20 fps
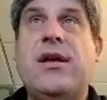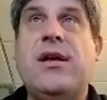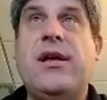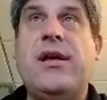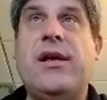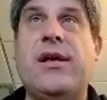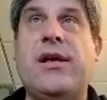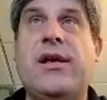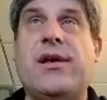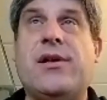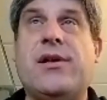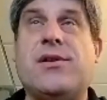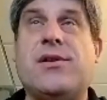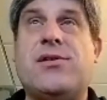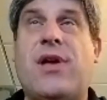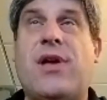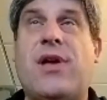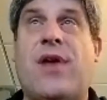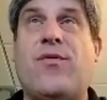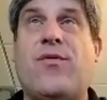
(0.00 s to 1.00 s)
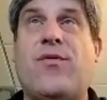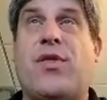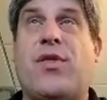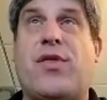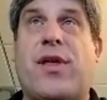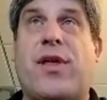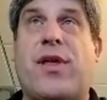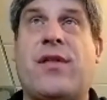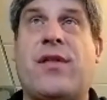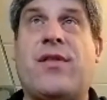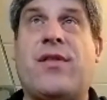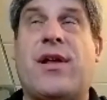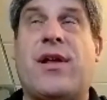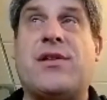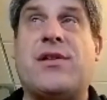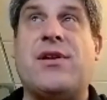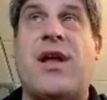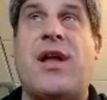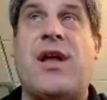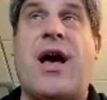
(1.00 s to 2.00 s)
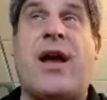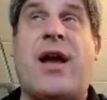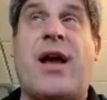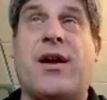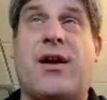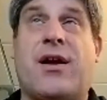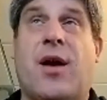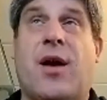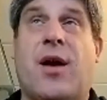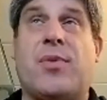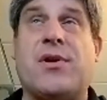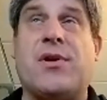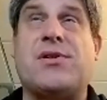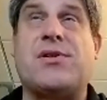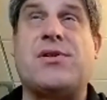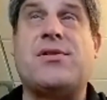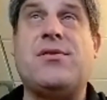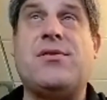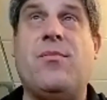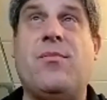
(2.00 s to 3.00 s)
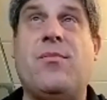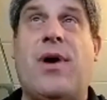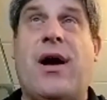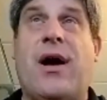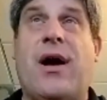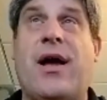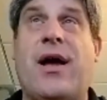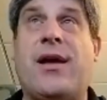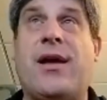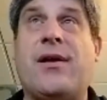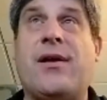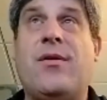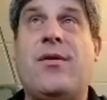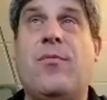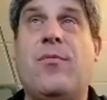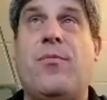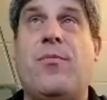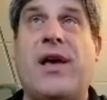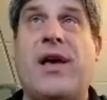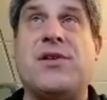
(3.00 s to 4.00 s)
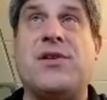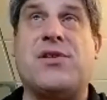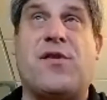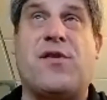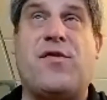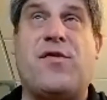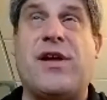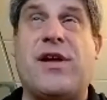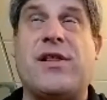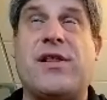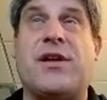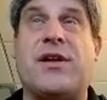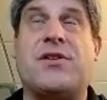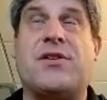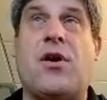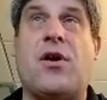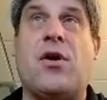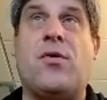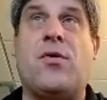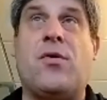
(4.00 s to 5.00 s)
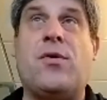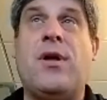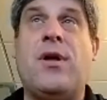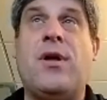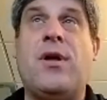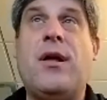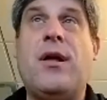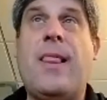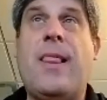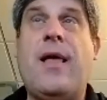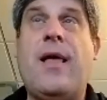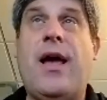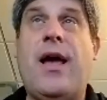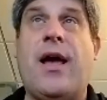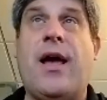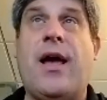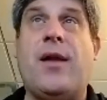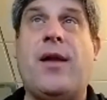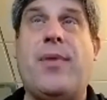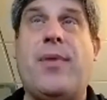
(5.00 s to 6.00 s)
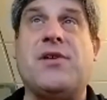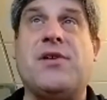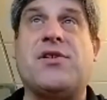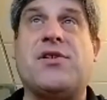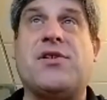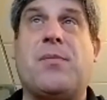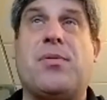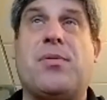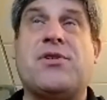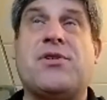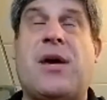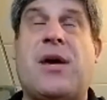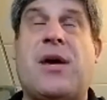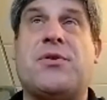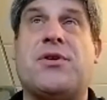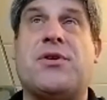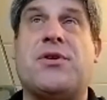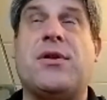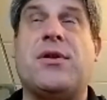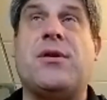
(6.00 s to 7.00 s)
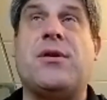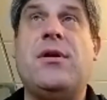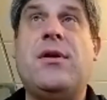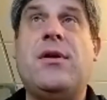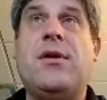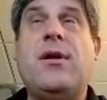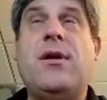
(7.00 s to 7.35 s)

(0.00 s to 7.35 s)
is everything that's not encompassed by basic feeling tone and basic perception